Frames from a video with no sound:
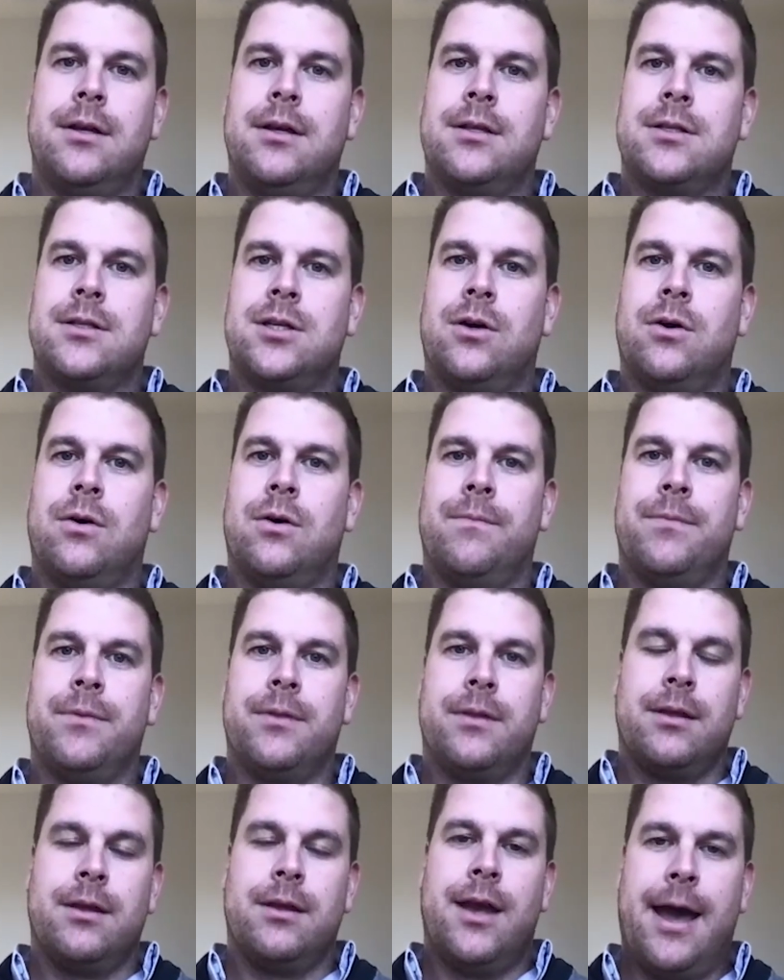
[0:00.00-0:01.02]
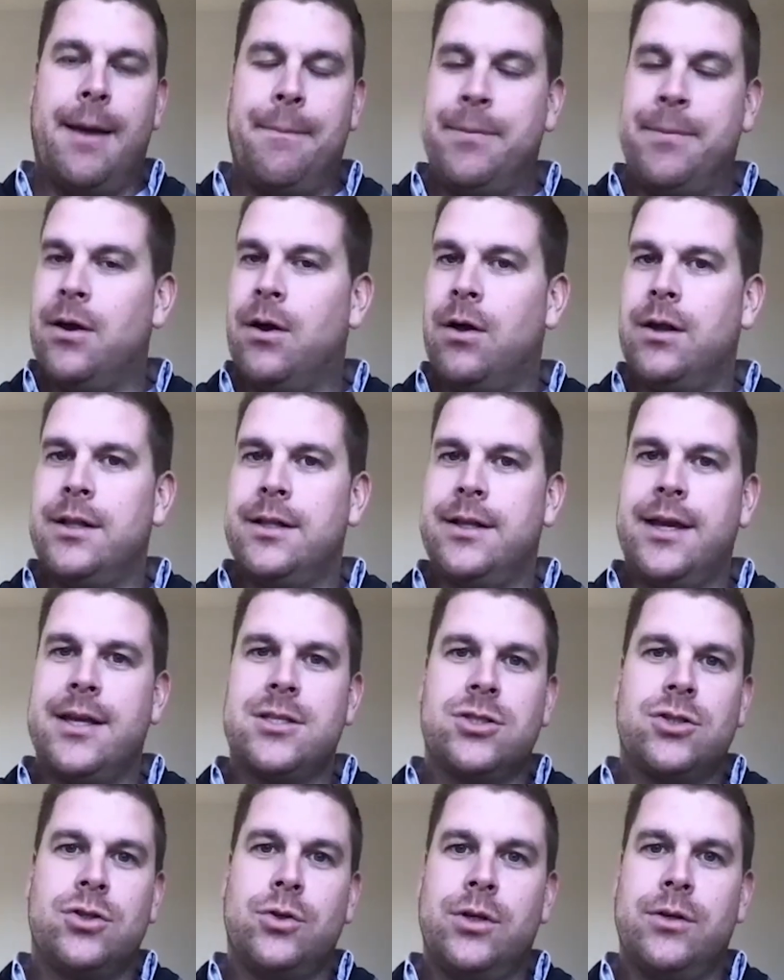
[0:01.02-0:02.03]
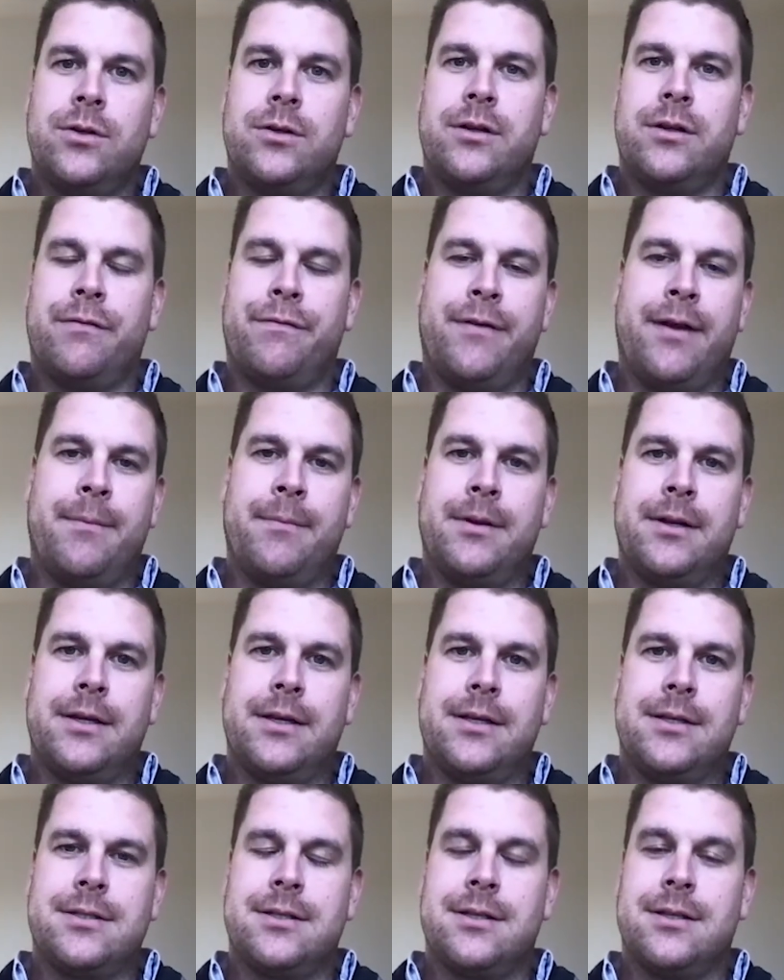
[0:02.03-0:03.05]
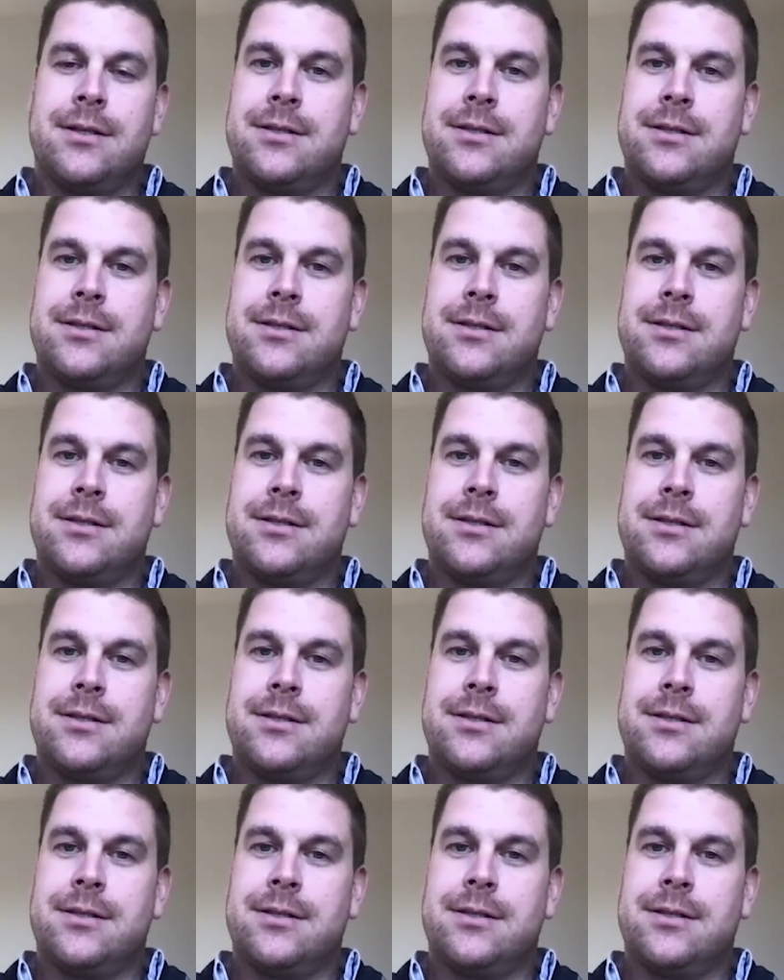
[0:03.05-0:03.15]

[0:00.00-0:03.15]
So, happy holidays to you and your families.